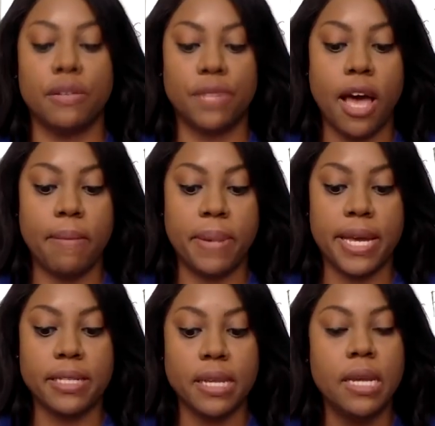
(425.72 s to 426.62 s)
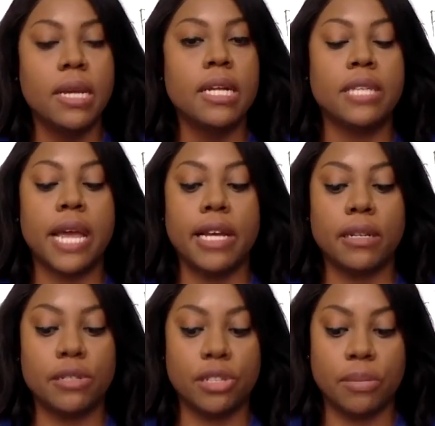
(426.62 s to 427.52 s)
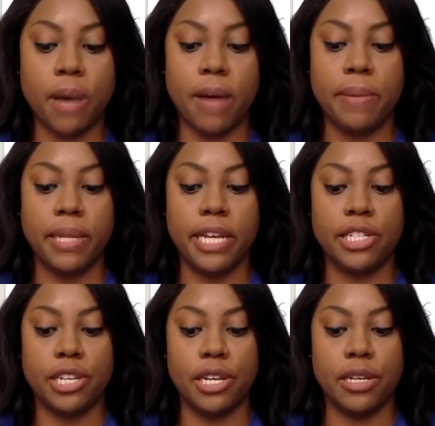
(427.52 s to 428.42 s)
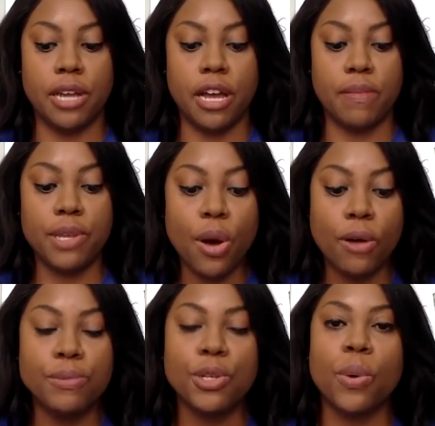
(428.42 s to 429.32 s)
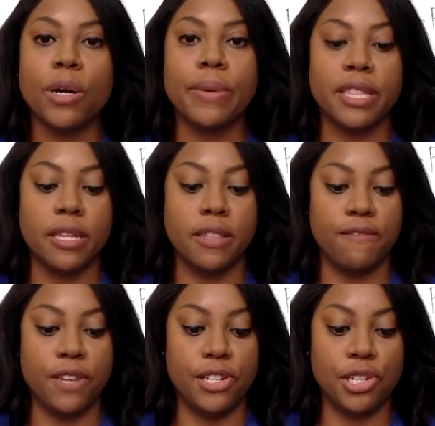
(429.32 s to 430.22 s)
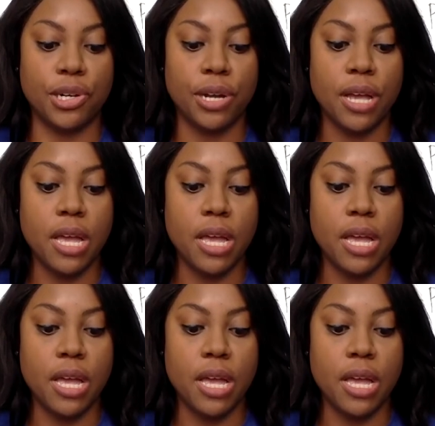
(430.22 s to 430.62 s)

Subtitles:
of topics tailored to the population you hope to work with in the future.